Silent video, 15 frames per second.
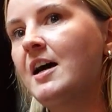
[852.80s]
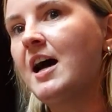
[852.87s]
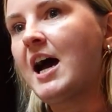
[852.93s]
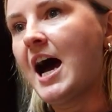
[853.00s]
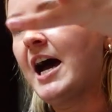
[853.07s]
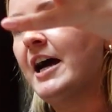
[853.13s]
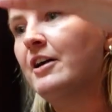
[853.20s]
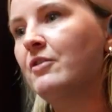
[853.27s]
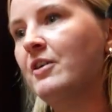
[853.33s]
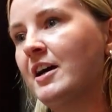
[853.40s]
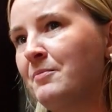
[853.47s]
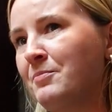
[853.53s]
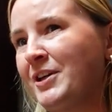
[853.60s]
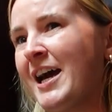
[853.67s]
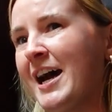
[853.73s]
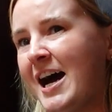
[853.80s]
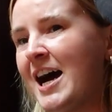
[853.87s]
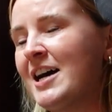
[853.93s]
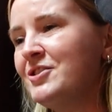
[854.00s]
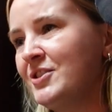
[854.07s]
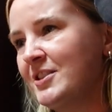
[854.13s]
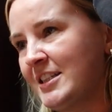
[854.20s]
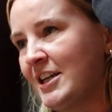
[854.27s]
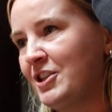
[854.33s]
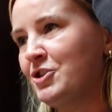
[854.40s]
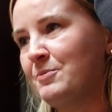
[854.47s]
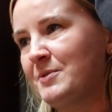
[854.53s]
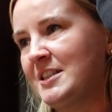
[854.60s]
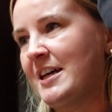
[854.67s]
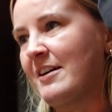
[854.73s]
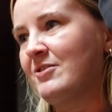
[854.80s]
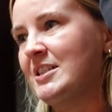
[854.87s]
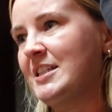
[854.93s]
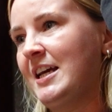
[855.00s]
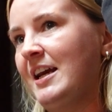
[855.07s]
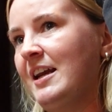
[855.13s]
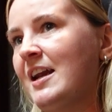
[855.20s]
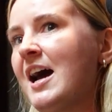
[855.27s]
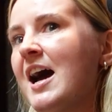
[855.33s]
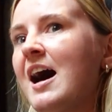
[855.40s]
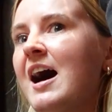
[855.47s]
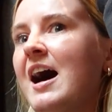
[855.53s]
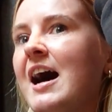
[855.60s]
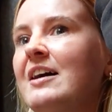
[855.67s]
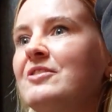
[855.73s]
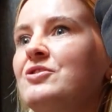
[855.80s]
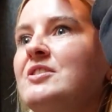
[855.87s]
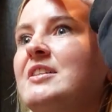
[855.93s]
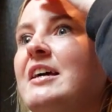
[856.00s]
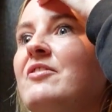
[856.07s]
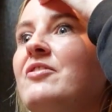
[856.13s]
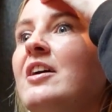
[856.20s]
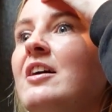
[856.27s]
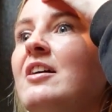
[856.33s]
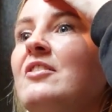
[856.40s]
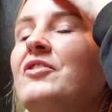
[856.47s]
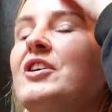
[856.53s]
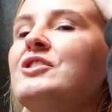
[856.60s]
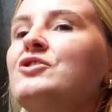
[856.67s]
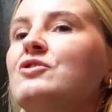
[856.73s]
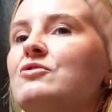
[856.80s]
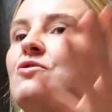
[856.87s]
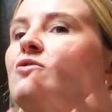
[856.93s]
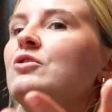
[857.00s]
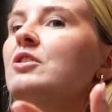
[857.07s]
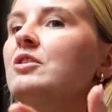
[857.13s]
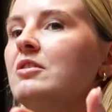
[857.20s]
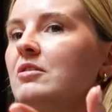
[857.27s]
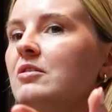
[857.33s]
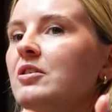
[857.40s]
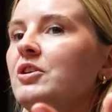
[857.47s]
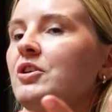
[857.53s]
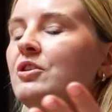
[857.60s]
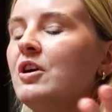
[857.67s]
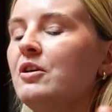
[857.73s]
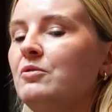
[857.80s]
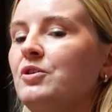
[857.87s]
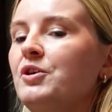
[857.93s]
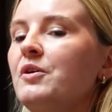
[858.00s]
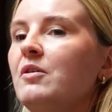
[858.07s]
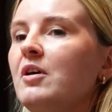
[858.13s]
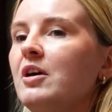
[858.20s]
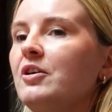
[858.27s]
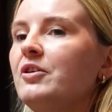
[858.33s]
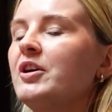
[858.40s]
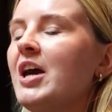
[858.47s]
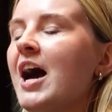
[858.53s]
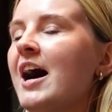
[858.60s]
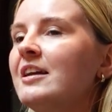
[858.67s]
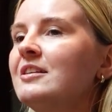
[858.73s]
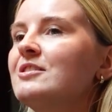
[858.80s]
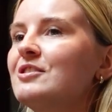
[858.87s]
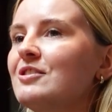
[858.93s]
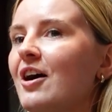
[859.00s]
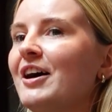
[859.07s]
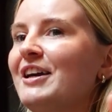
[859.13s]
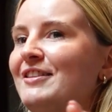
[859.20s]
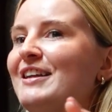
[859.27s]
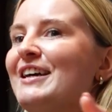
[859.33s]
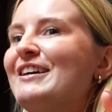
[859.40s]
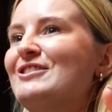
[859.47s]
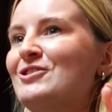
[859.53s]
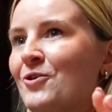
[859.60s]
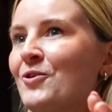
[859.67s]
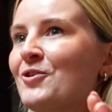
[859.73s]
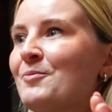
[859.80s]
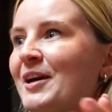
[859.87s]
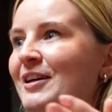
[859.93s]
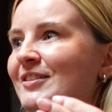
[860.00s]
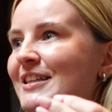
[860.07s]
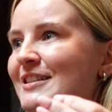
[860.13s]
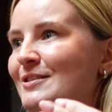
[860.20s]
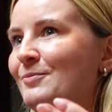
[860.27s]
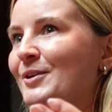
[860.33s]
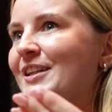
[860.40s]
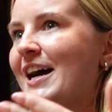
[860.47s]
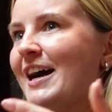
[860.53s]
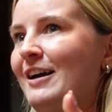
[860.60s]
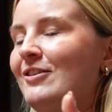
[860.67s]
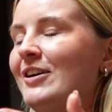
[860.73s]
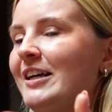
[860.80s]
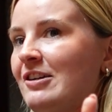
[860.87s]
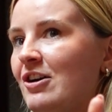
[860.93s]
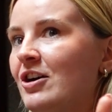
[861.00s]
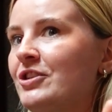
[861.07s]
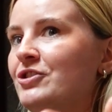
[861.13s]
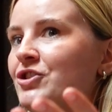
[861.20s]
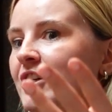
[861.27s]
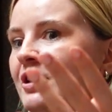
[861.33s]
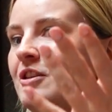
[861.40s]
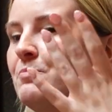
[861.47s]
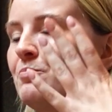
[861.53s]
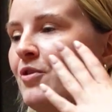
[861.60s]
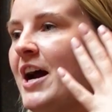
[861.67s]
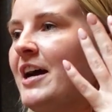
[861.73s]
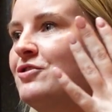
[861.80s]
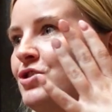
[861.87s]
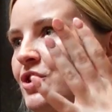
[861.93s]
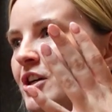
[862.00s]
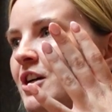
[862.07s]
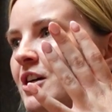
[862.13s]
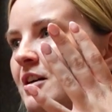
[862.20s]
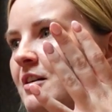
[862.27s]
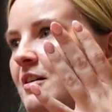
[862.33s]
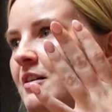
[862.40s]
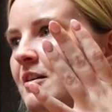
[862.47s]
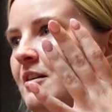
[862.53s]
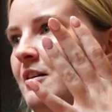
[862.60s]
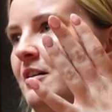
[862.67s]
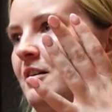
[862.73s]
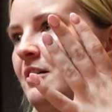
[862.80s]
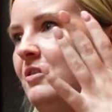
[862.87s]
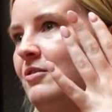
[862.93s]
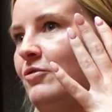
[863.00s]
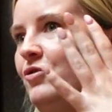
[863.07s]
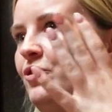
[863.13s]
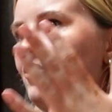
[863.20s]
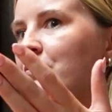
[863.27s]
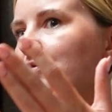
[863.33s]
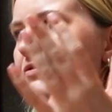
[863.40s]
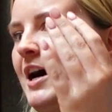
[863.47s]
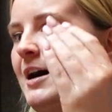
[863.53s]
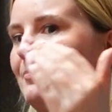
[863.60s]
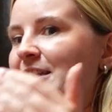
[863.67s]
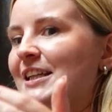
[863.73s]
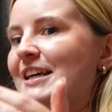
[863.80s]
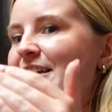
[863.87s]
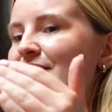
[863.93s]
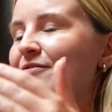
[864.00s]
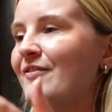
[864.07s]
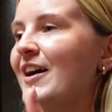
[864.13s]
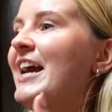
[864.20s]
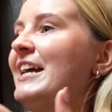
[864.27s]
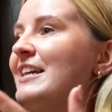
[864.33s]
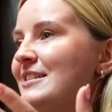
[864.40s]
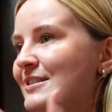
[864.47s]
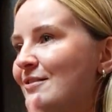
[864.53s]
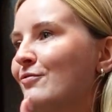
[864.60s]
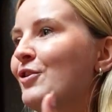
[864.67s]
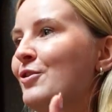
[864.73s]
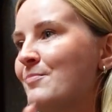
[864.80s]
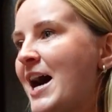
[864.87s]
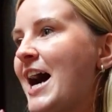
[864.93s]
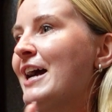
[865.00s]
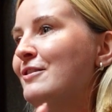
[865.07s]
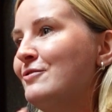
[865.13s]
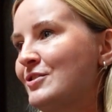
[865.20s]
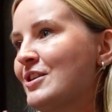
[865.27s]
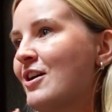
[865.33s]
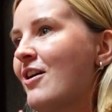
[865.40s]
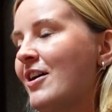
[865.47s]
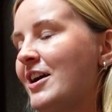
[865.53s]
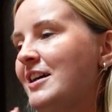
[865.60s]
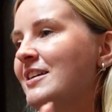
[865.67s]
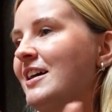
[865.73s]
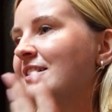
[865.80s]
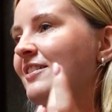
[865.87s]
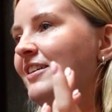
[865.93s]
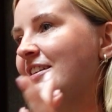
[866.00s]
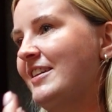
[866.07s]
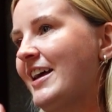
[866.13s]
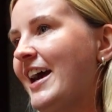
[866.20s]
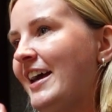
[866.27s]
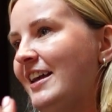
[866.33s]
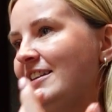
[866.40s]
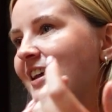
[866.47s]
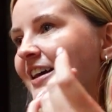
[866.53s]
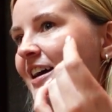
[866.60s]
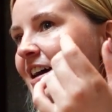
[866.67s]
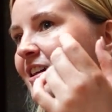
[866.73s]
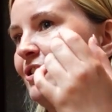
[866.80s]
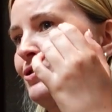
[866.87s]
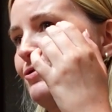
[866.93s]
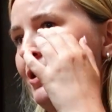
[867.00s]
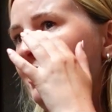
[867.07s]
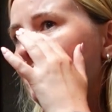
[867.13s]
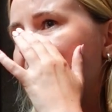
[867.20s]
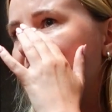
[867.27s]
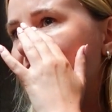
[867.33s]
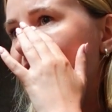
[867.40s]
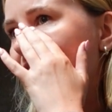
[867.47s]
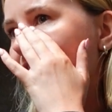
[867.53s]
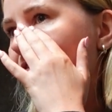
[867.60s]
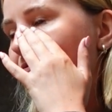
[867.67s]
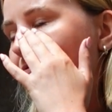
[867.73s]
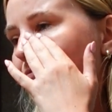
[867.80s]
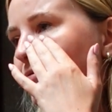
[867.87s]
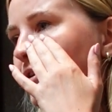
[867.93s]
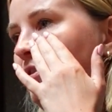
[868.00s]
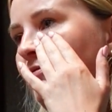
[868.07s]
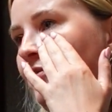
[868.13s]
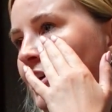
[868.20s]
angry at it. But yeah, as you say, she was 17. As you say, there's you can't, I think, talk about this without acknowledging the pressure the family face from outside and like the hate they get and the trolling, like for